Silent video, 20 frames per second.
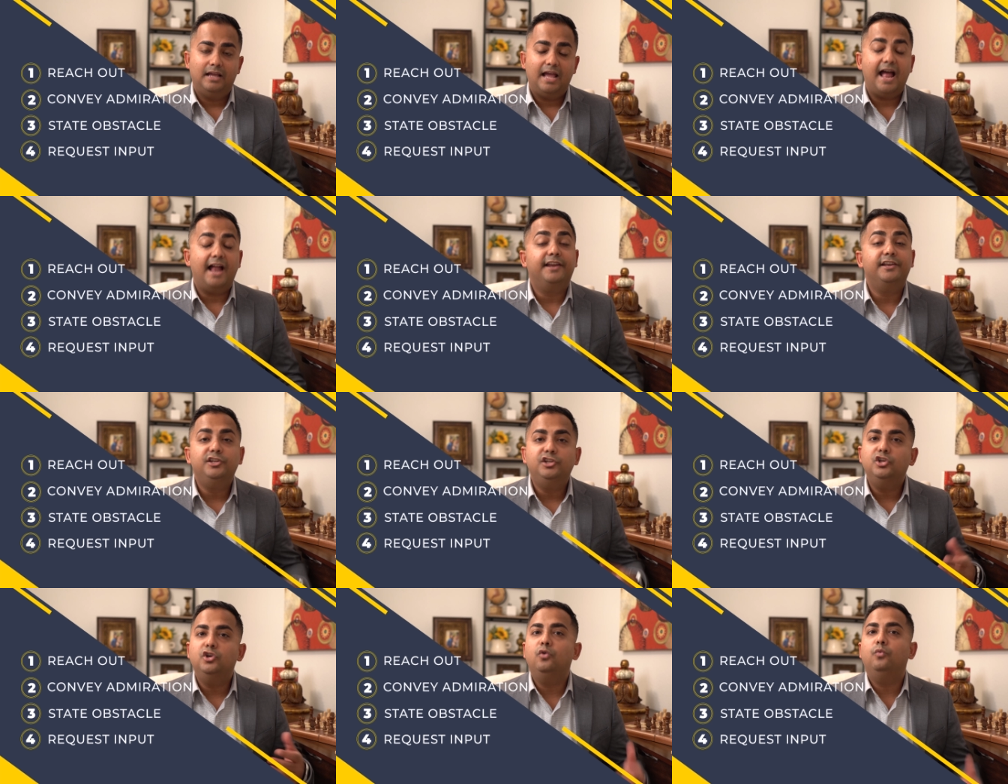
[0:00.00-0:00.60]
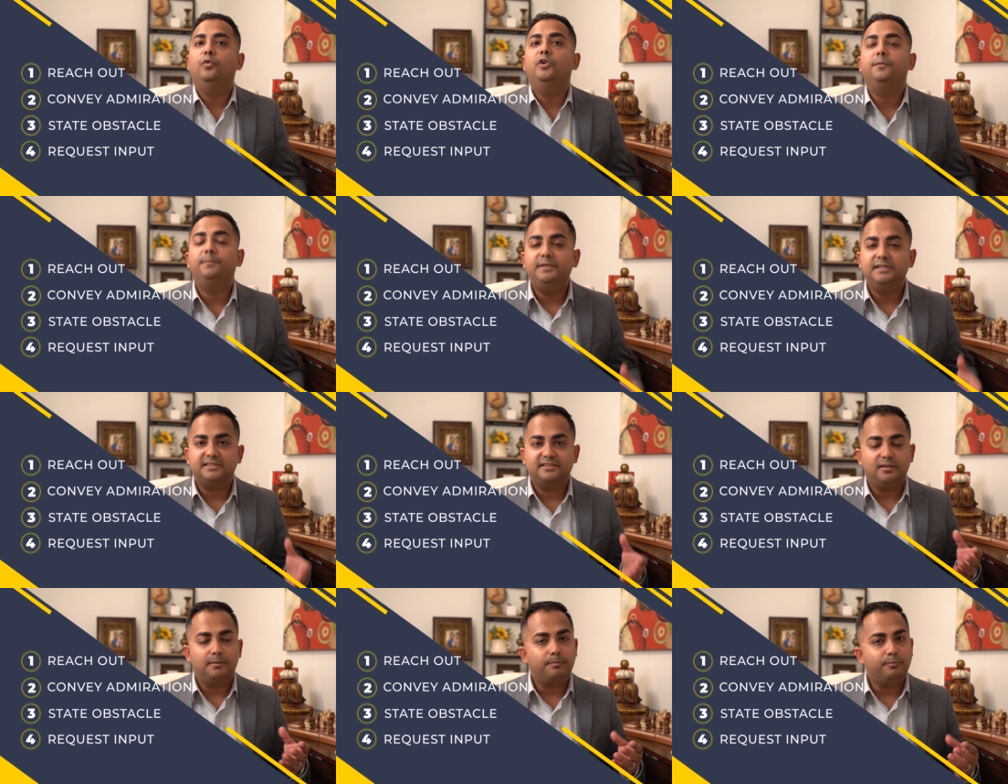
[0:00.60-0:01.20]
And you would be
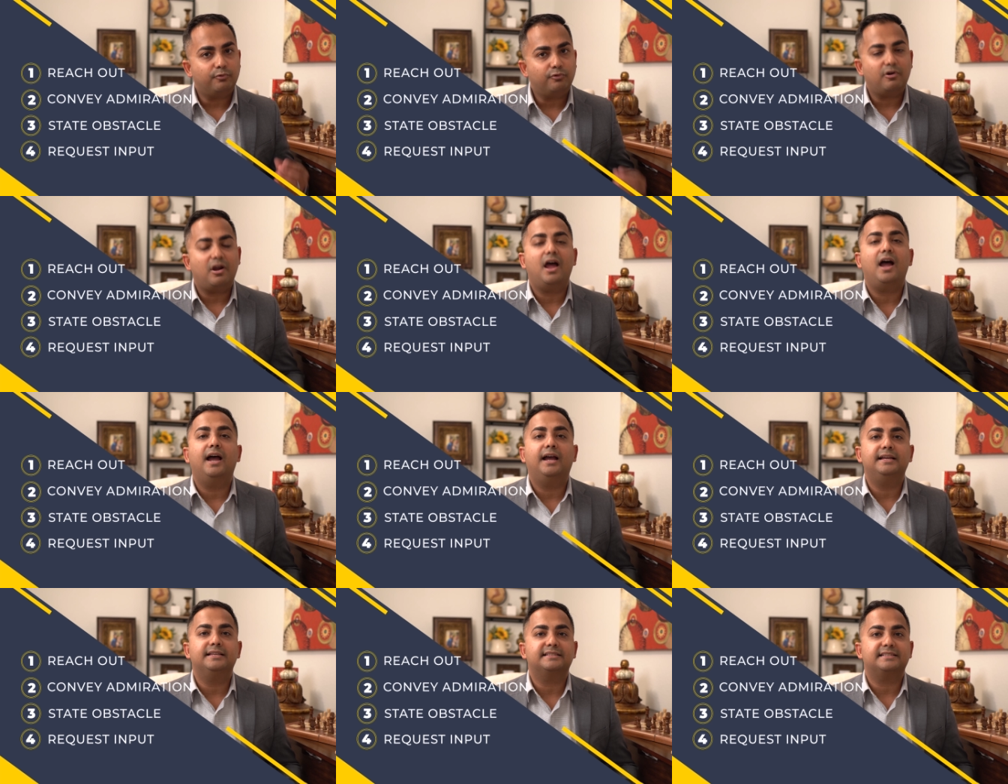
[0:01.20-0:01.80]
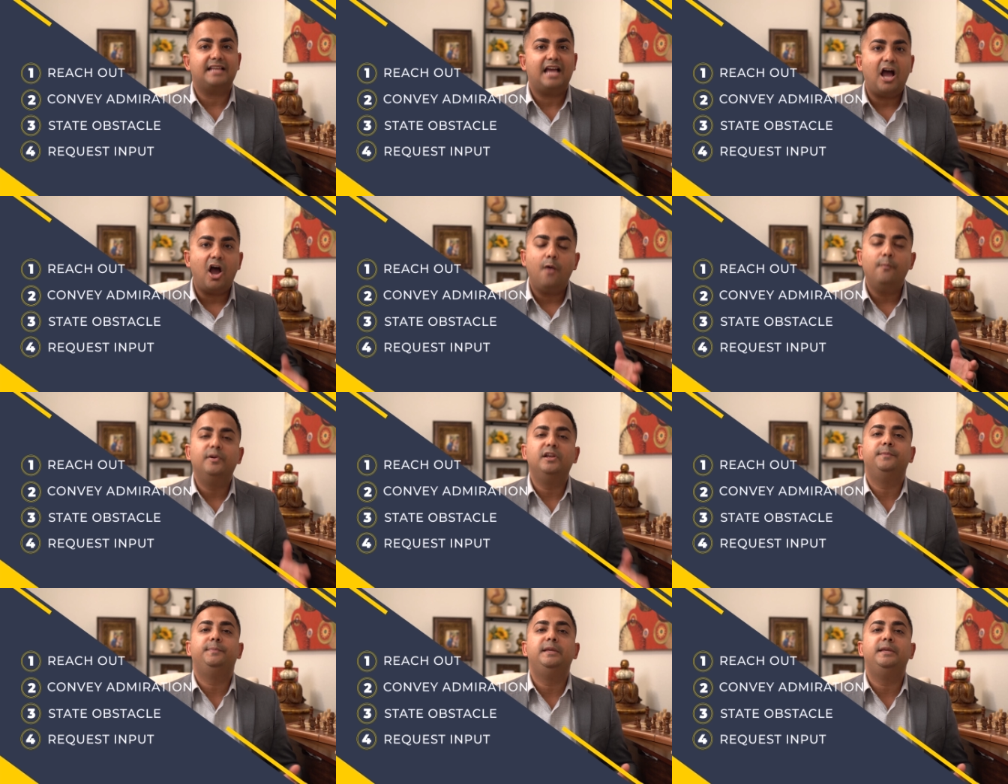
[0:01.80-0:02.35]
surprised how many